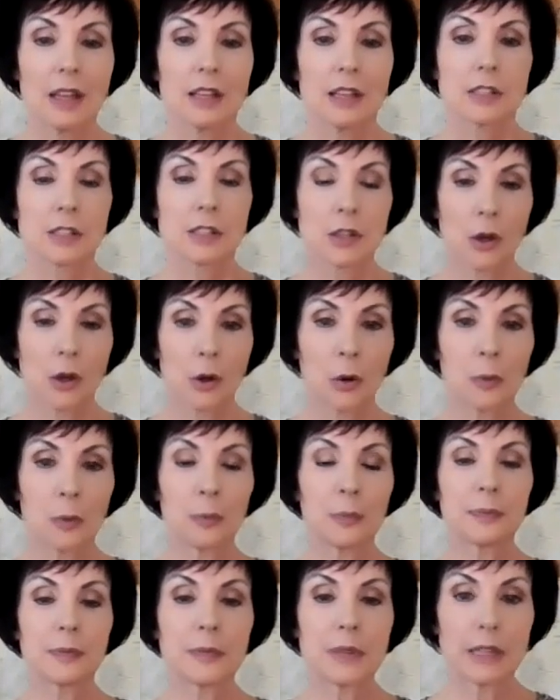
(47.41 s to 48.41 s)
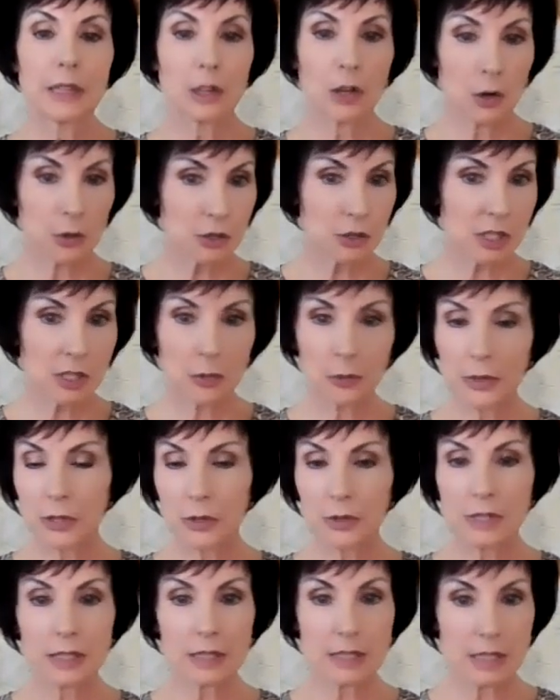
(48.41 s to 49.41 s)
So in coaching, we
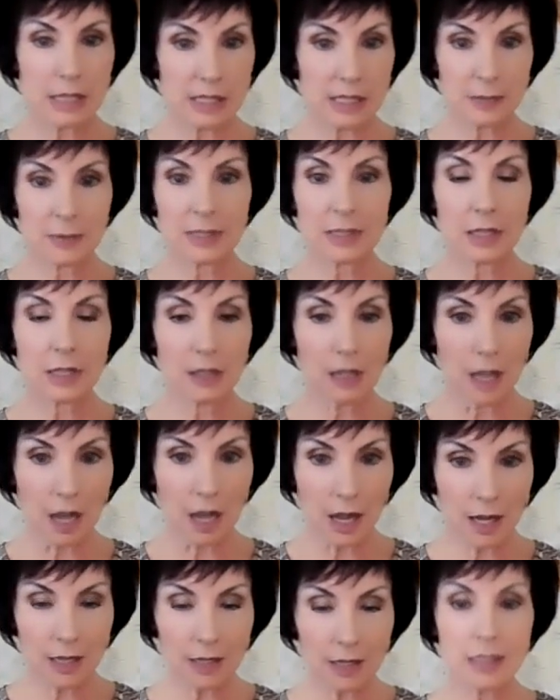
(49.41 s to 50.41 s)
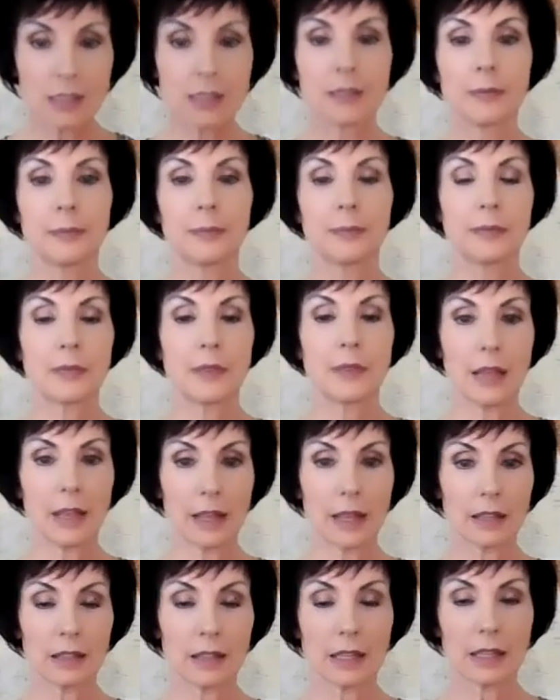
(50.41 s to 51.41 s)
use assessments a lot.
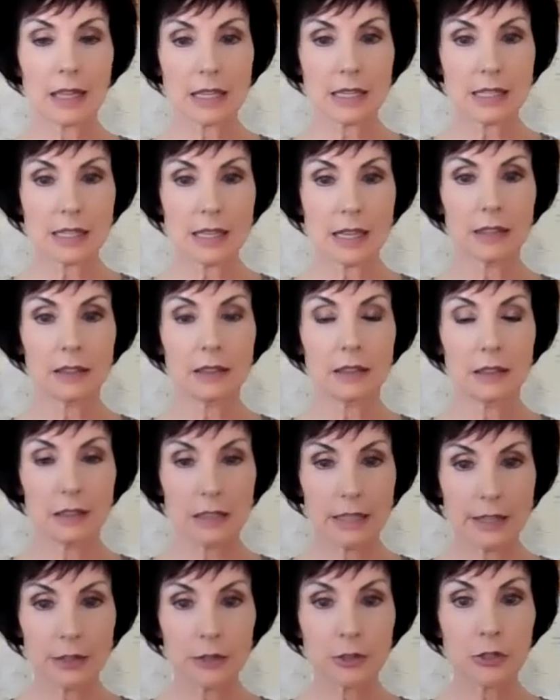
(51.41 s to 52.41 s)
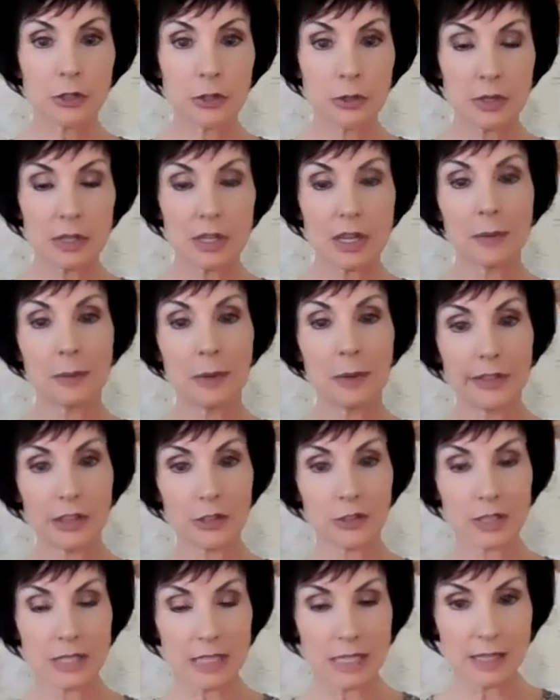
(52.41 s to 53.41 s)
And like I said, leaders use them on
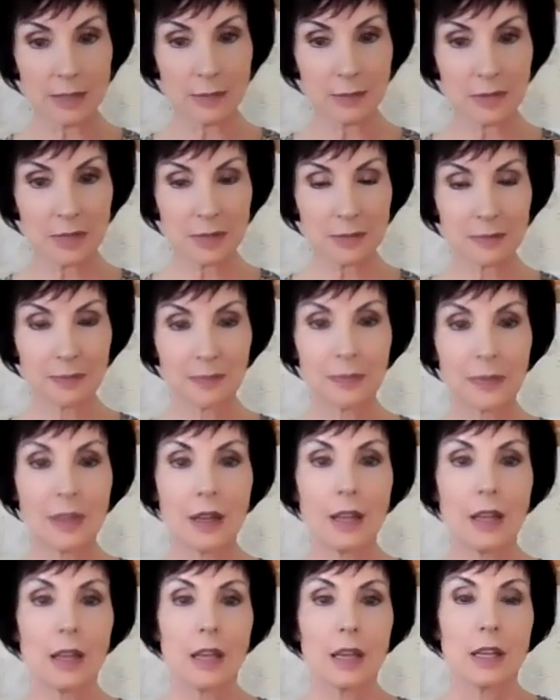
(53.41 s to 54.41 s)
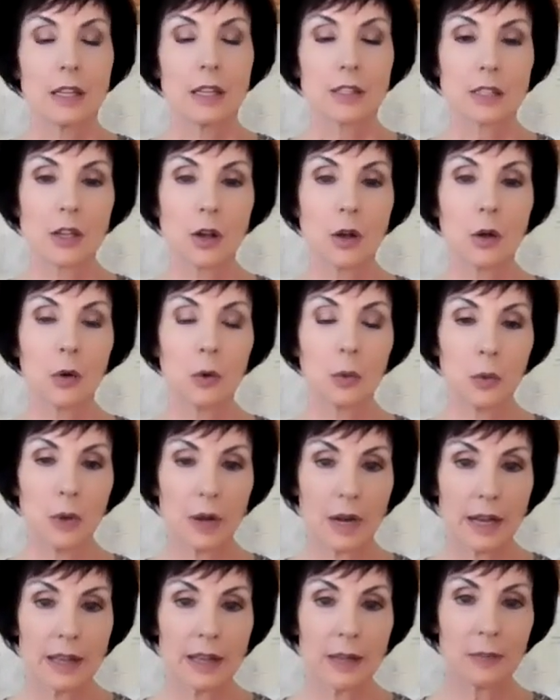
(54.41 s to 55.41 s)
their teams. So
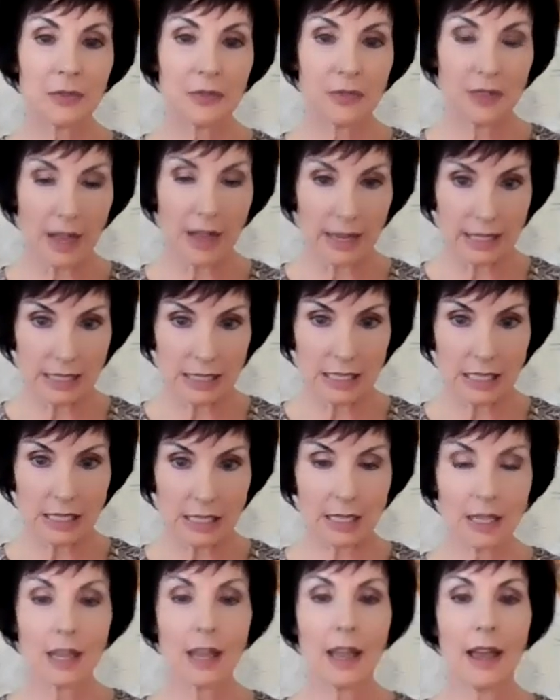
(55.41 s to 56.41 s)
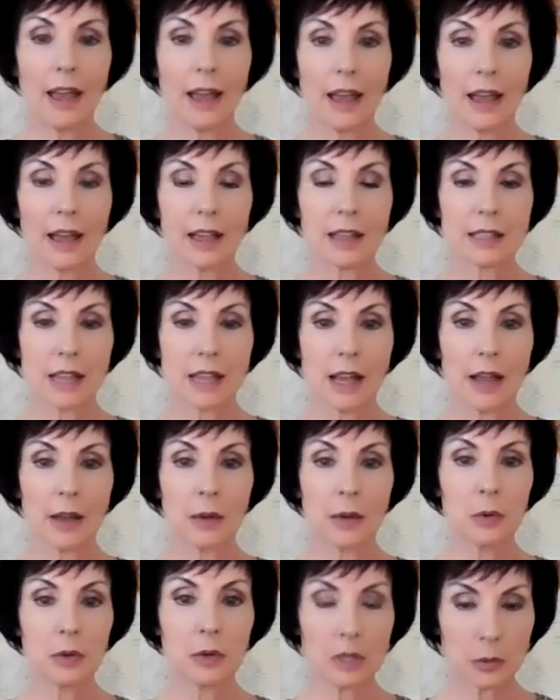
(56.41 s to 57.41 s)
what I am finding as I
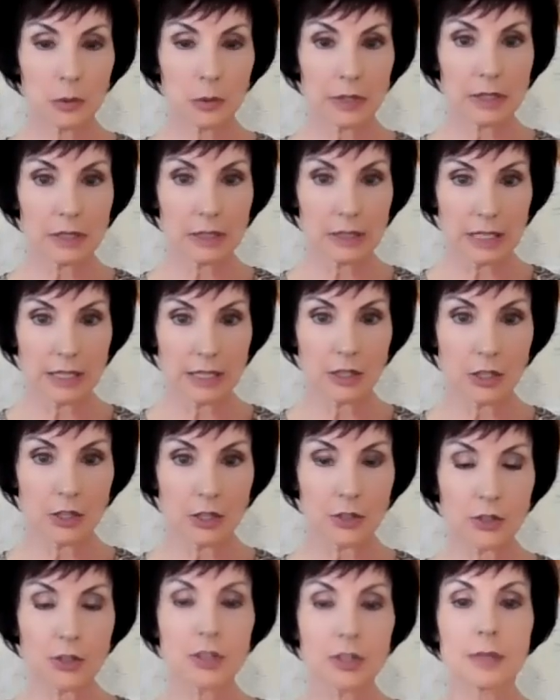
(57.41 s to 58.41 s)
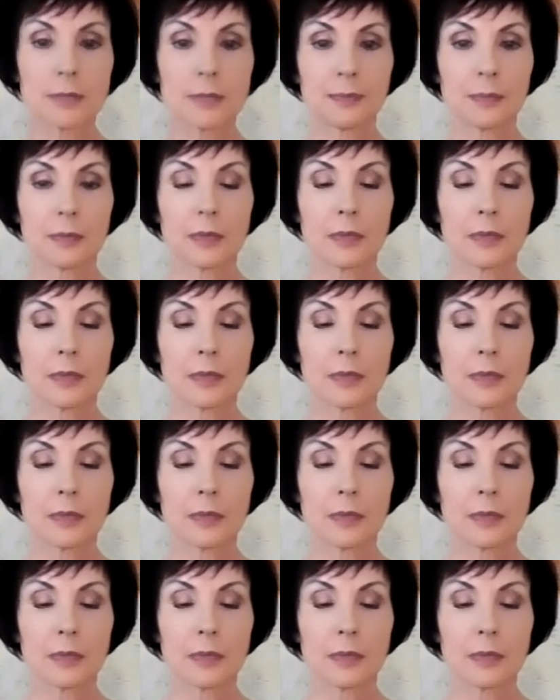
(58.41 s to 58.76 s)
work with leaders,